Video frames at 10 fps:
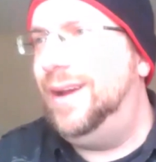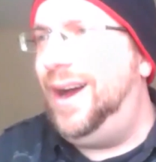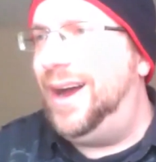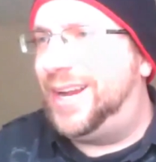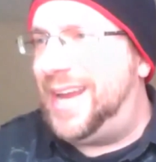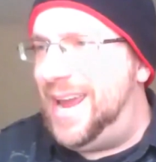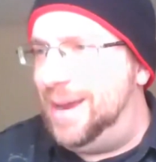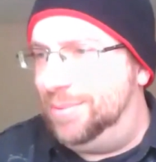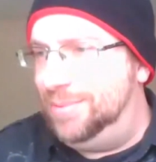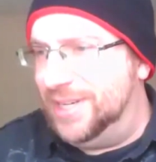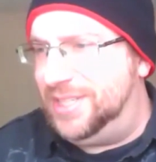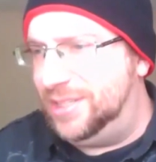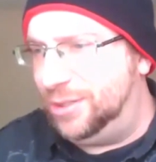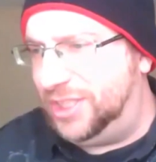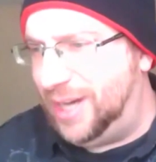Ah, camp, my
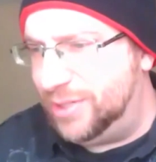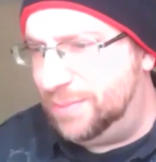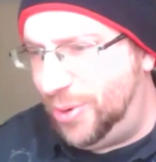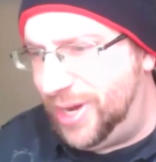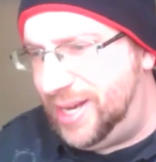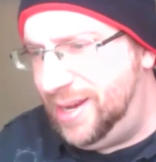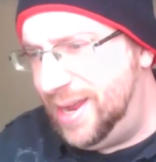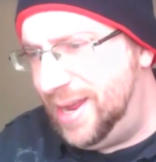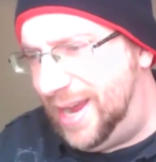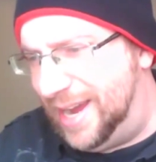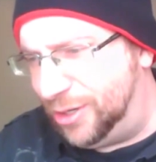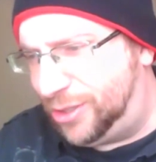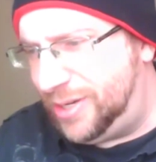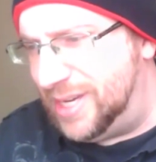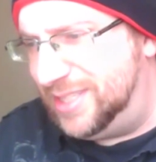sister shouts, pointing and they're
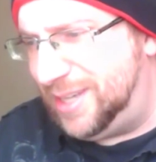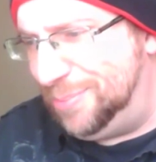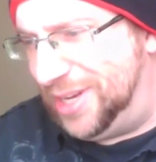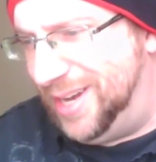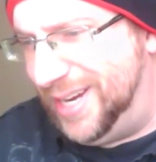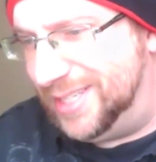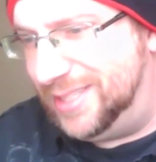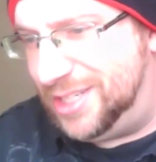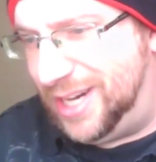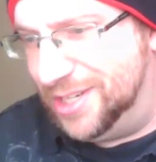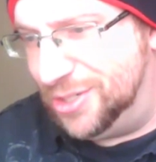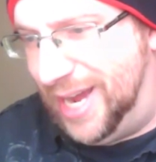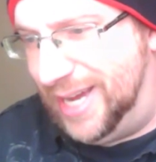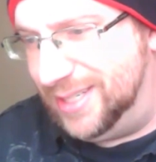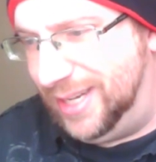cooking something nice, the challenger
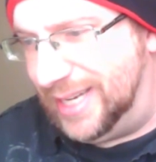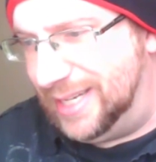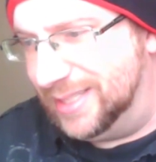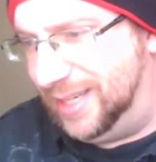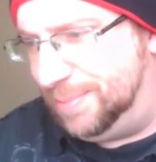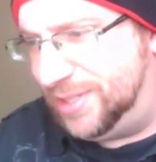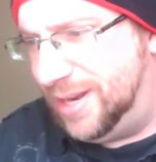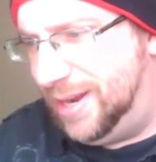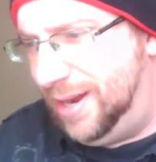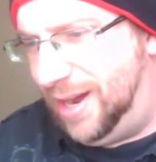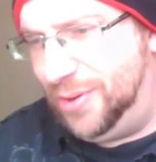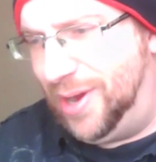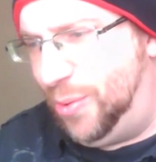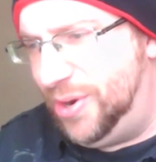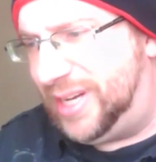adds, licking his lips. Although
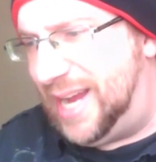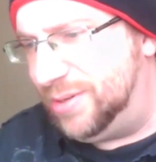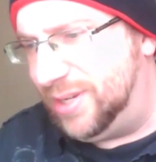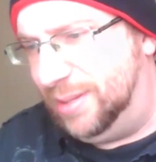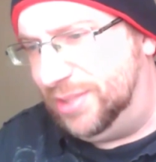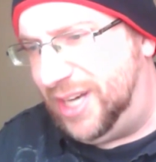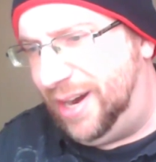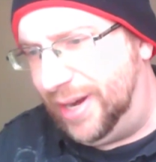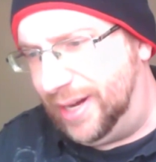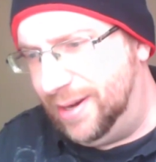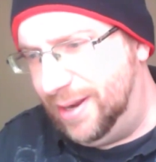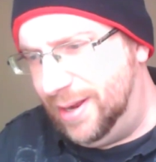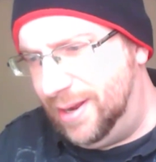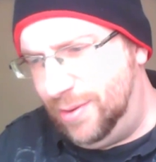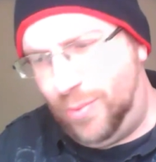I wouldn't count on them sharing.
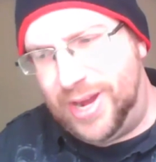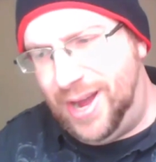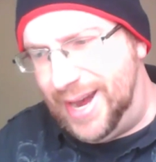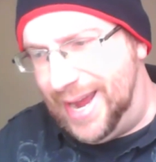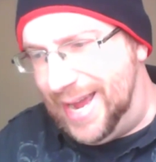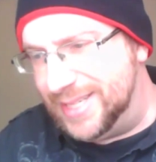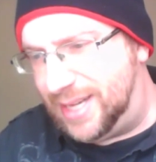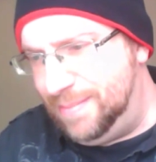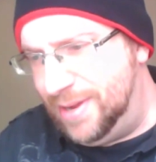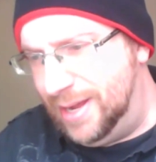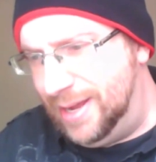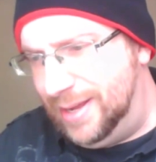Why not? I ask him.